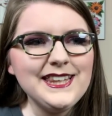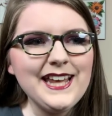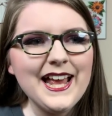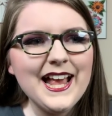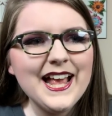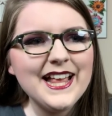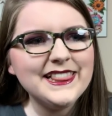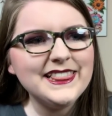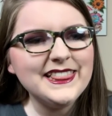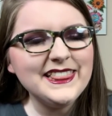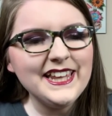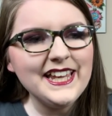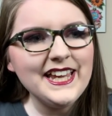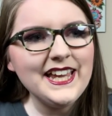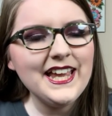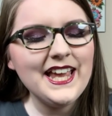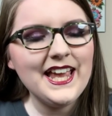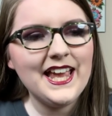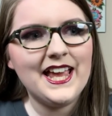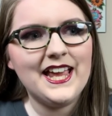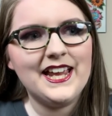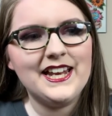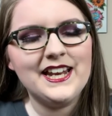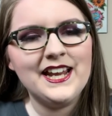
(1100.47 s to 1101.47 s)
And
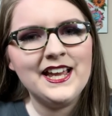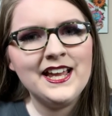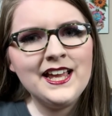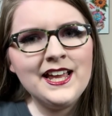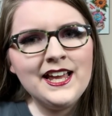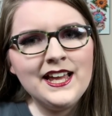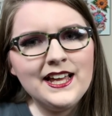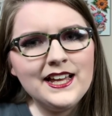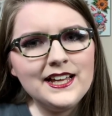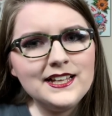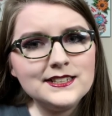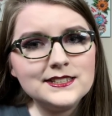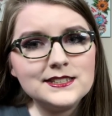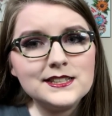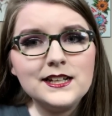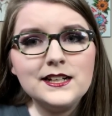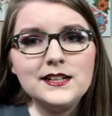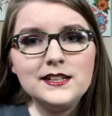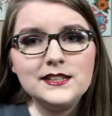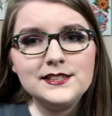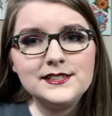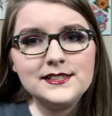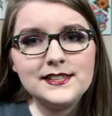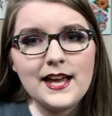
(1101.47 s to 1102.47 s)
then he's going
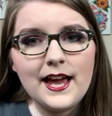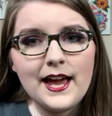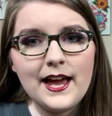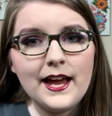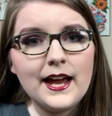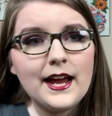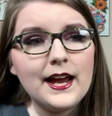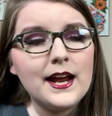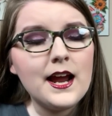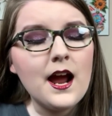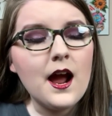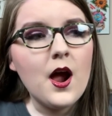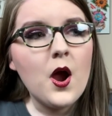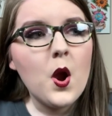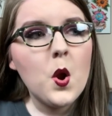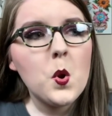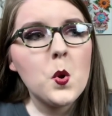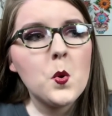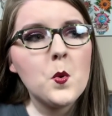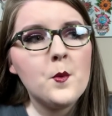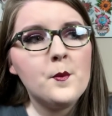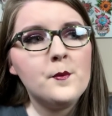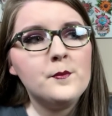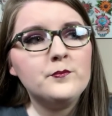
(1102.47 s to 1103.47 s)
to say,
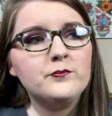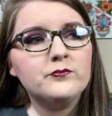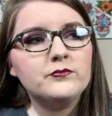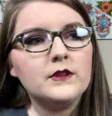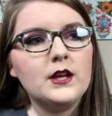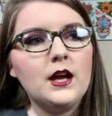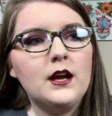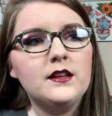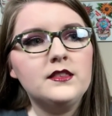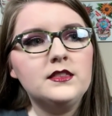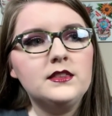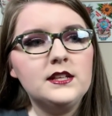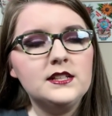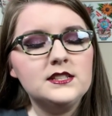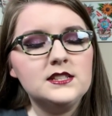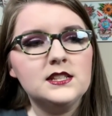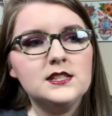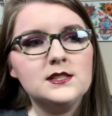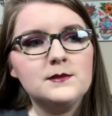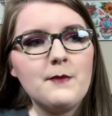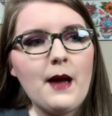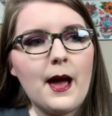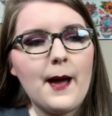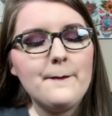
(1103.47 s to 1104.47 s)
this
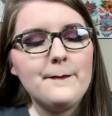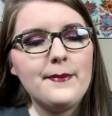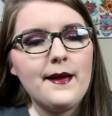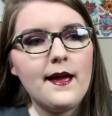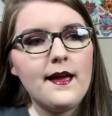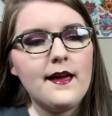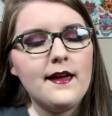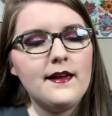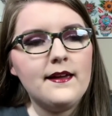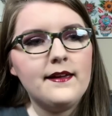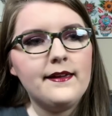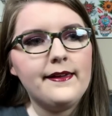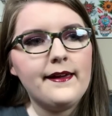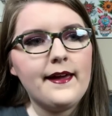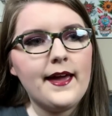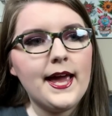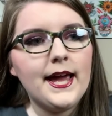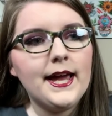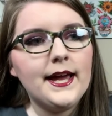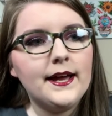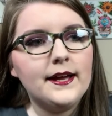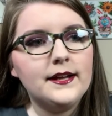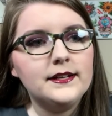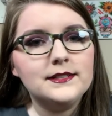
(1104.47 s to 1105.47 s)
is my bank
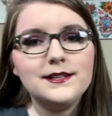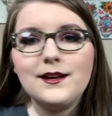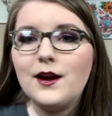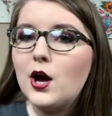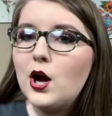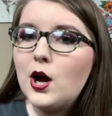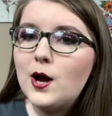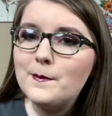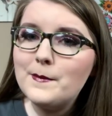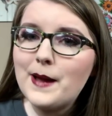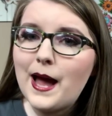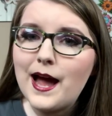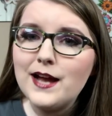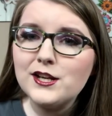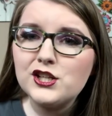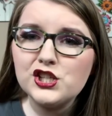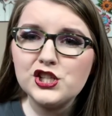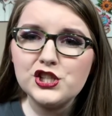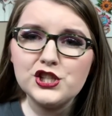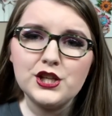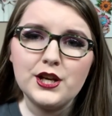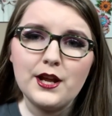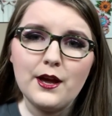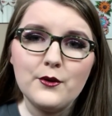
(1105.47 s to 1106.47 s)
and I
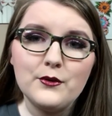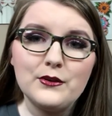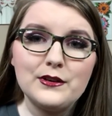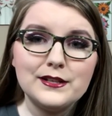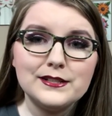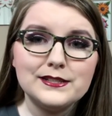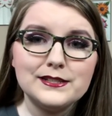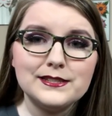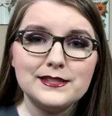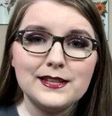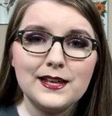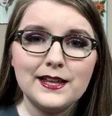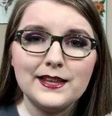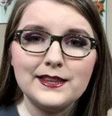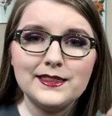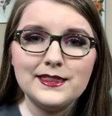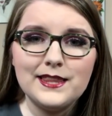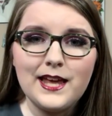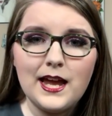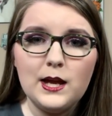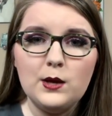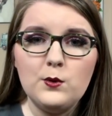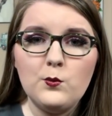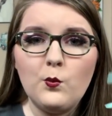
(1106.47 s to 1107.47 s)
just noticed that
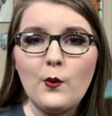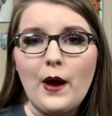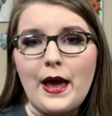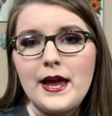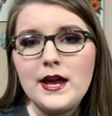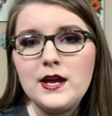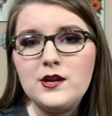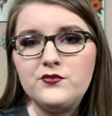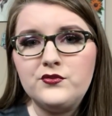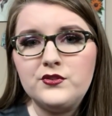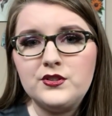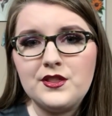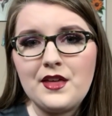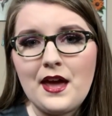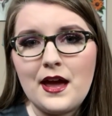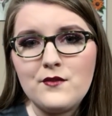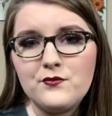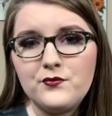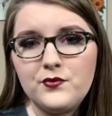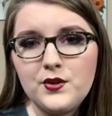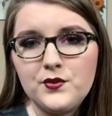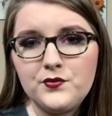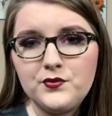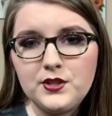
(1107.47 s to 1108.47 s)
they waived that
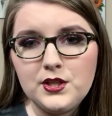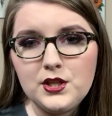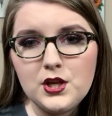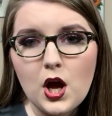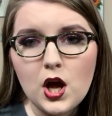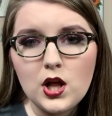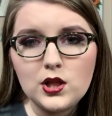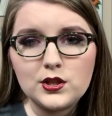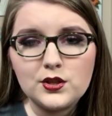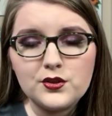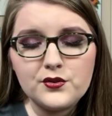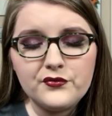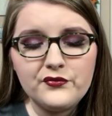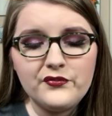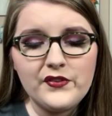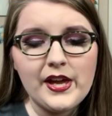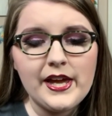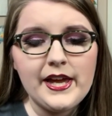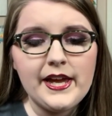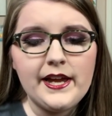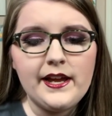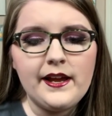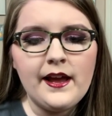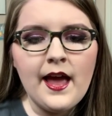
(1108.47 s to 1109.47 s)
$50
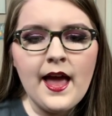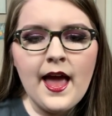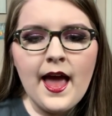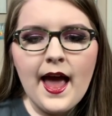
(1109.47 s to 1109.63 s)
fee.